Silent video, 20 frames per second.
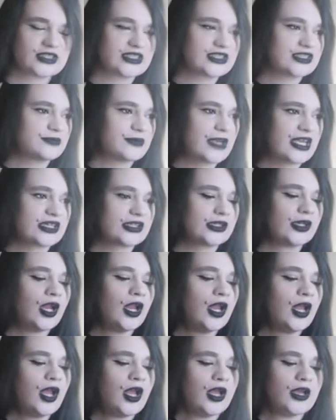What does it matter.
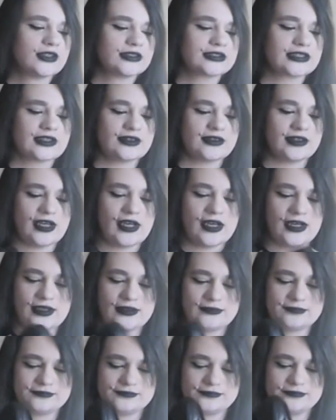So
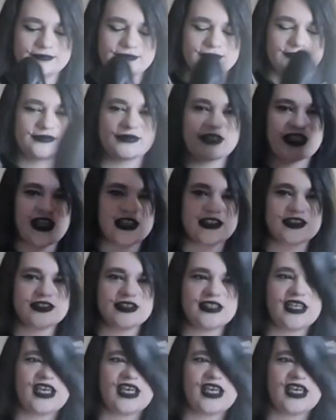um, they actually